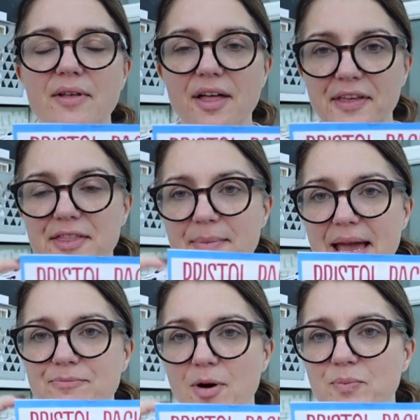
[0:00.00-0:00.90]
I think the
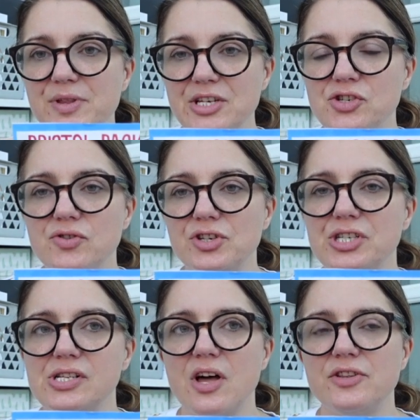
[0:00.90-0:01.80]
main problem with the
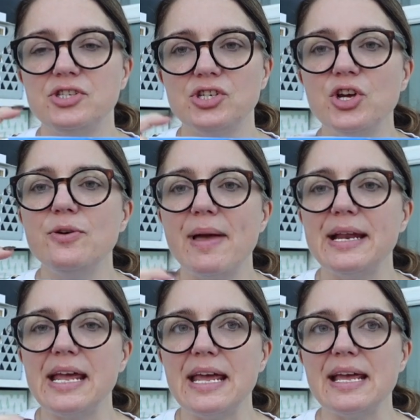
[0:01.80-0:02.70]
instructions are there's too
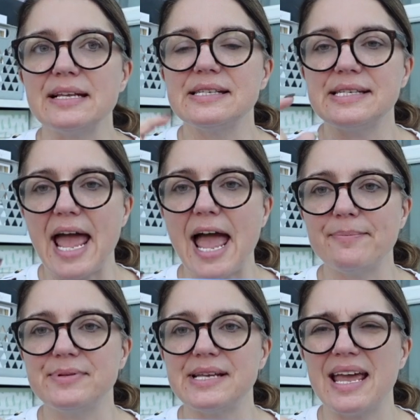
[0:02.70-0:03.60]
many
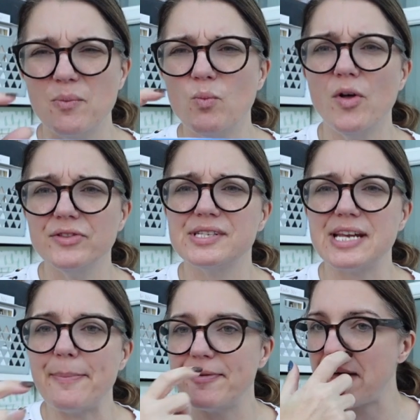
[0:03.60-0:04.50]
steps in one
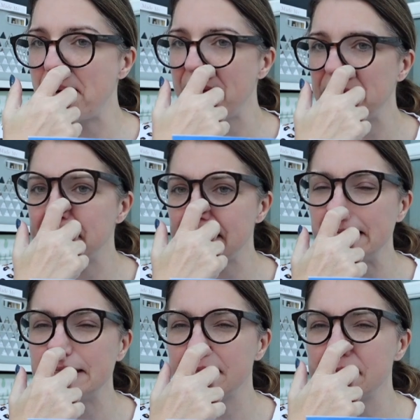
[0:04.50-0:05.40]
step, if that makes
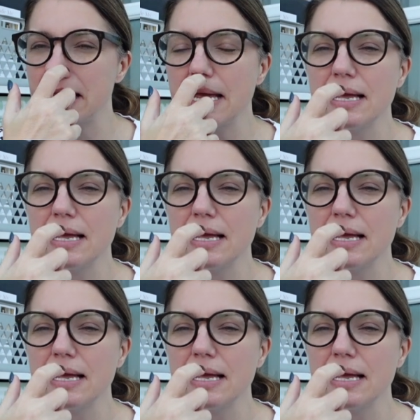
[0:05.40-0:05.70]
sense.